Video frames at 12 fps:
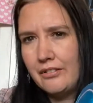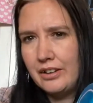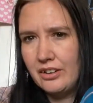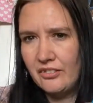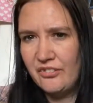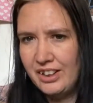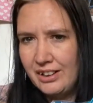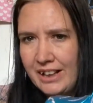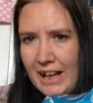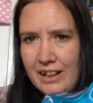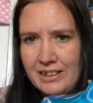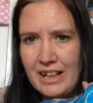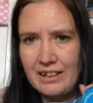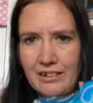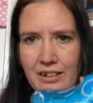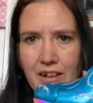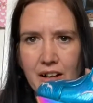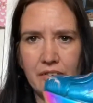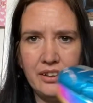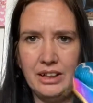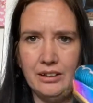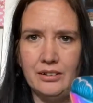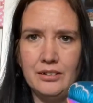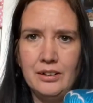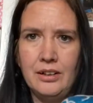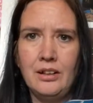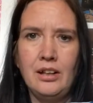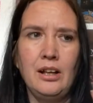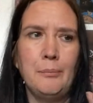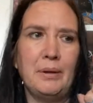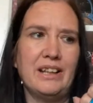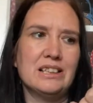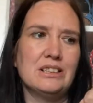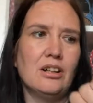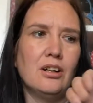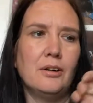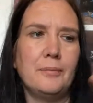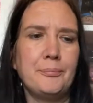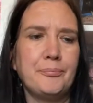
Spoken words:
It'll feel like a 10.5 heel, but it's not.